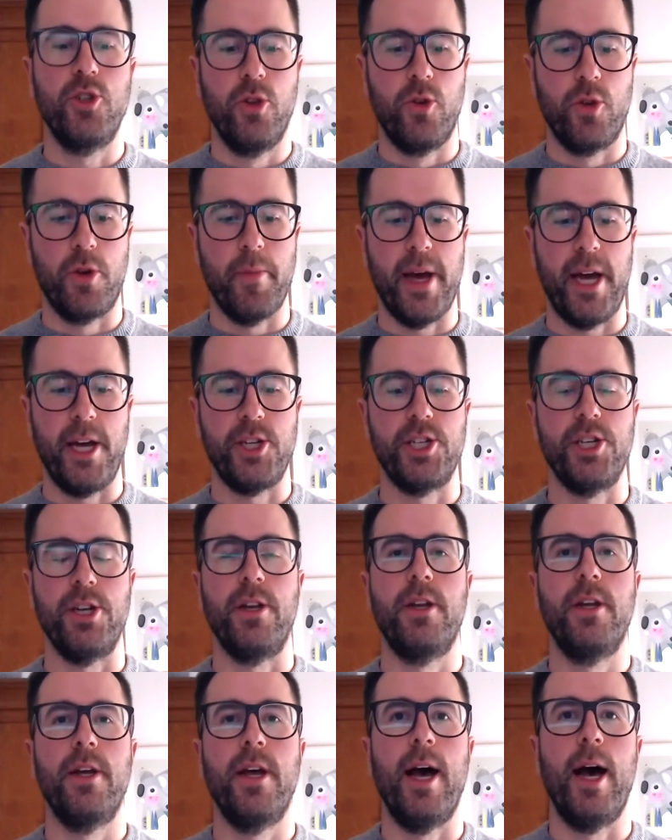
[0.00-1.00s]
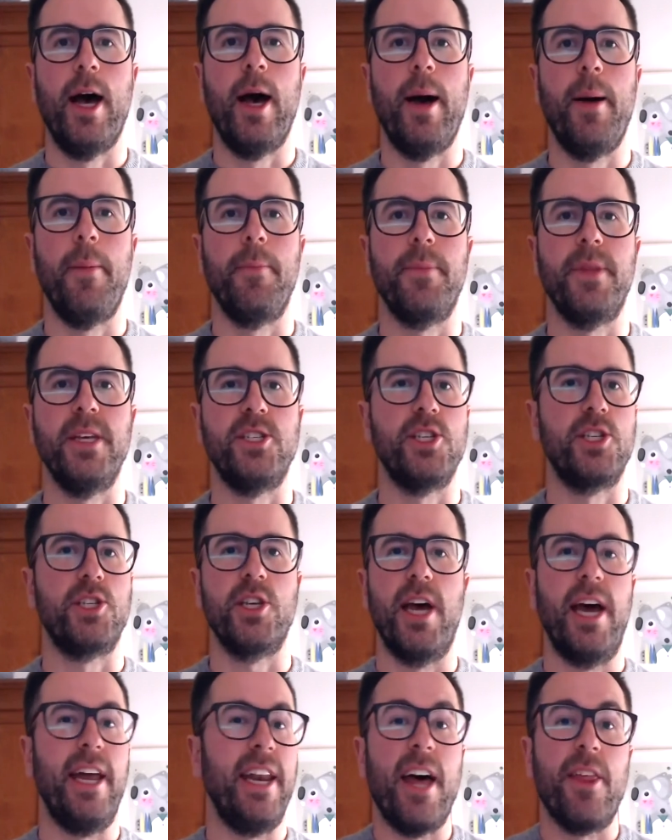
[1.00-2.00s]
automation. This is
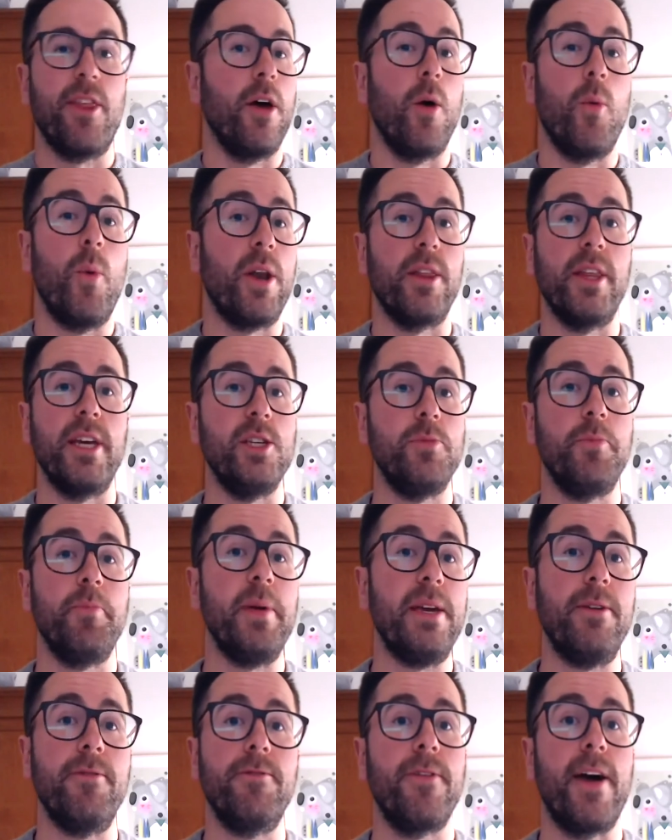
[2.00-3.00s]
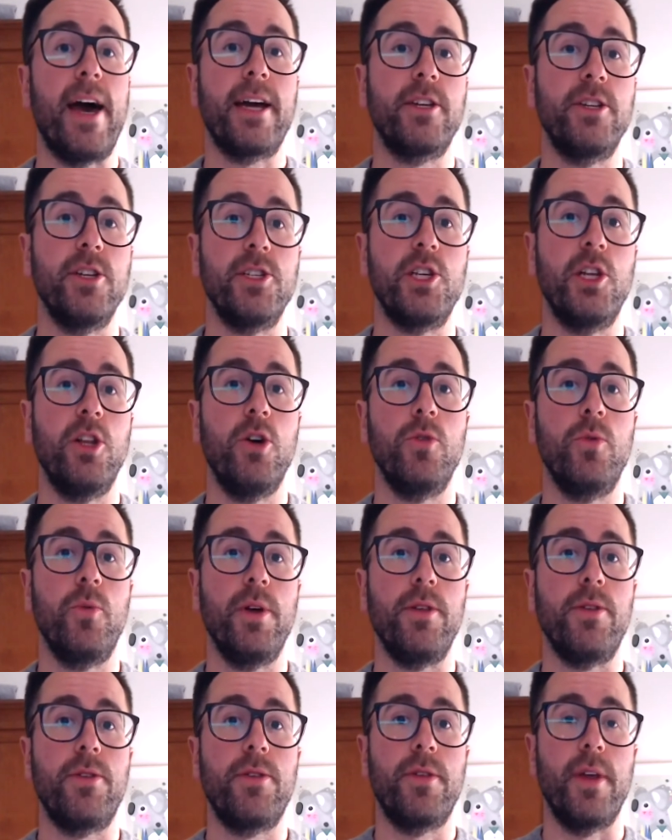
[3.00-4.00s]
another one of these big factors, along
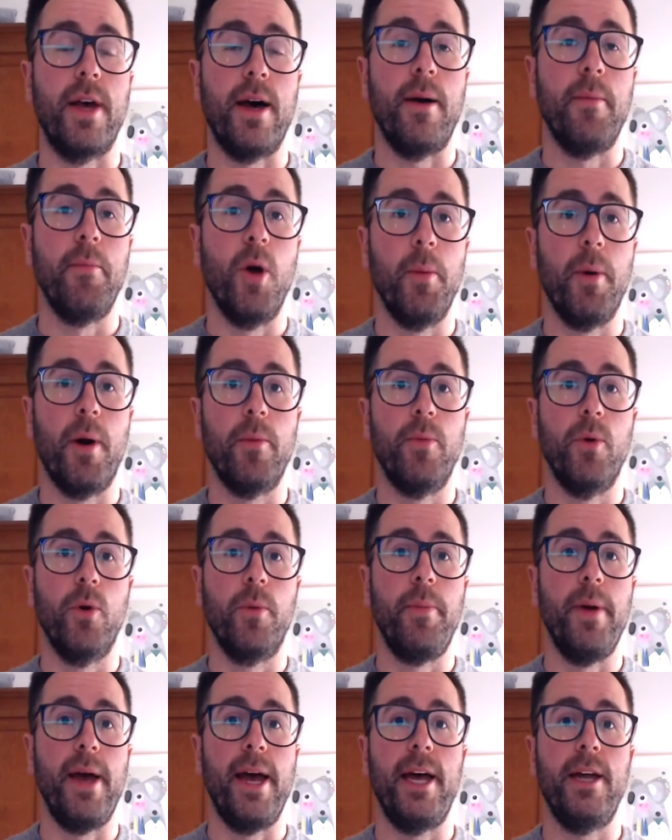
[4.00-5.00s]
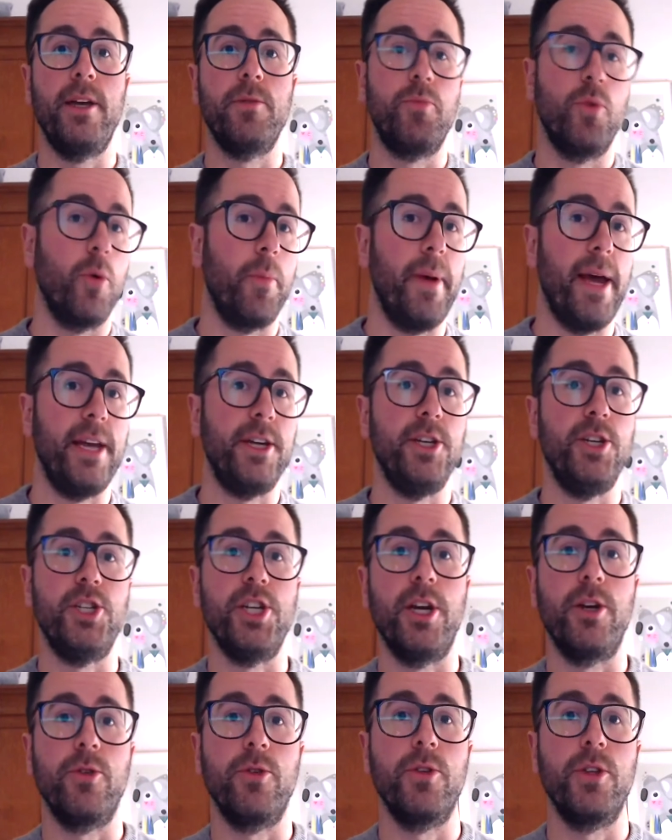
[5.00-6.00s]
with mobile broadband in
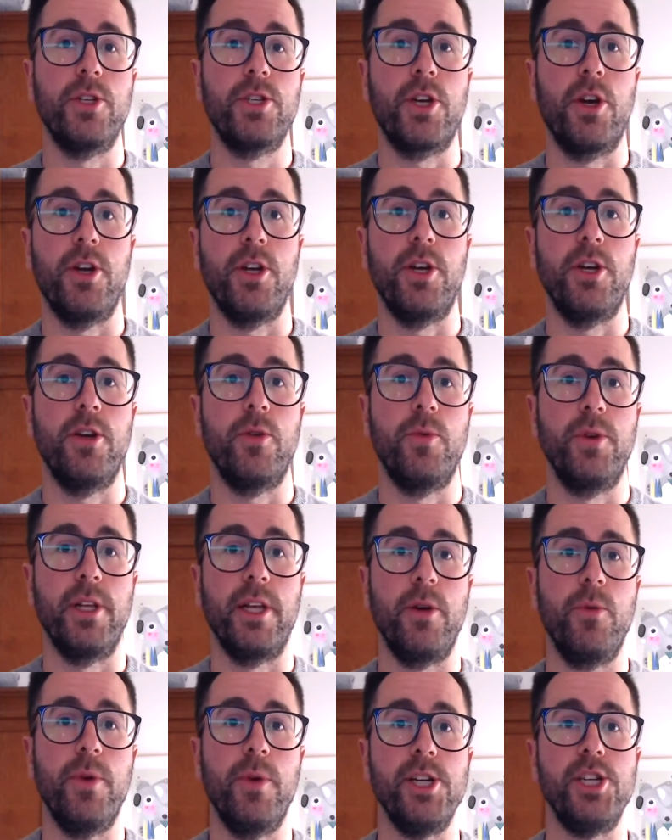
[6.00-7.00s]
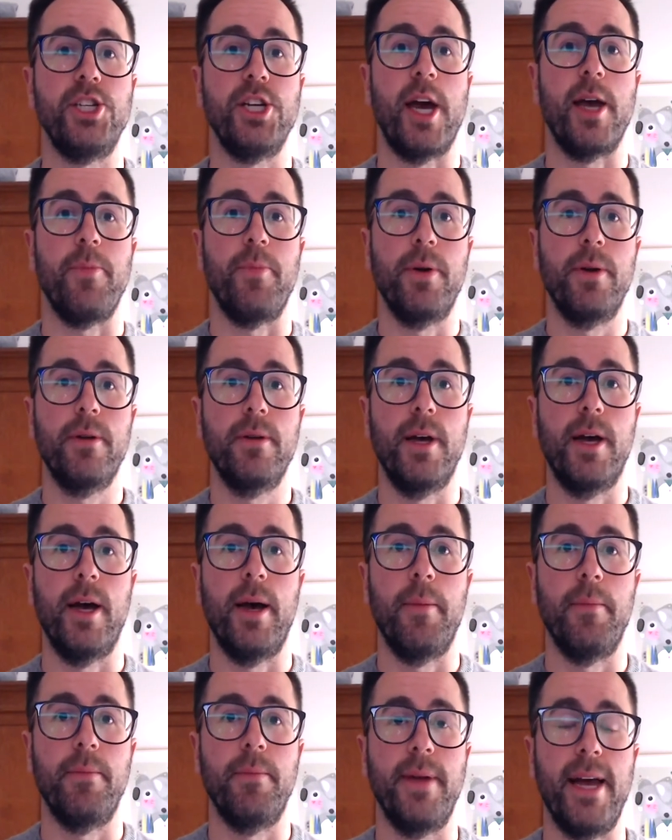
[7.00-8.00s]
general, that's going to really reshape
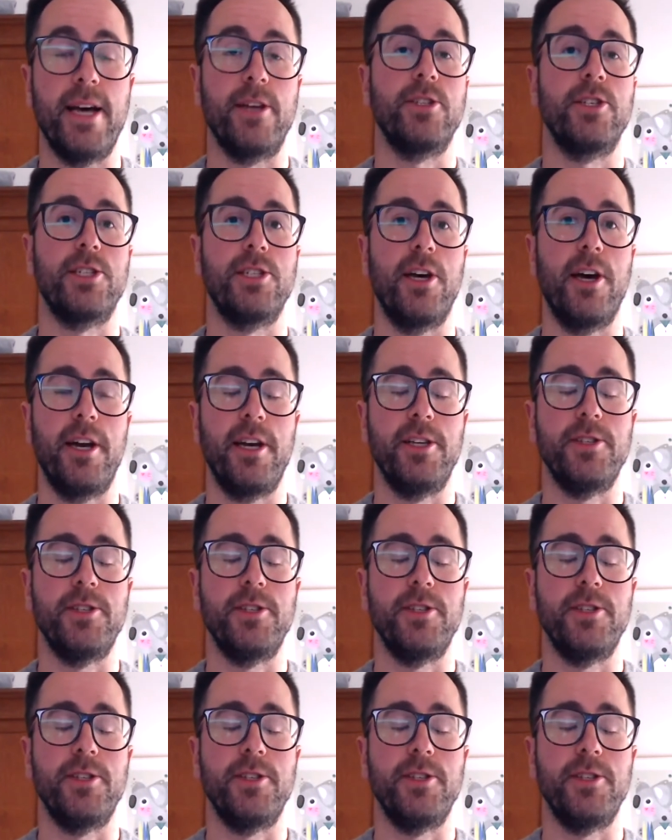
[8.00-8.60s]
our society.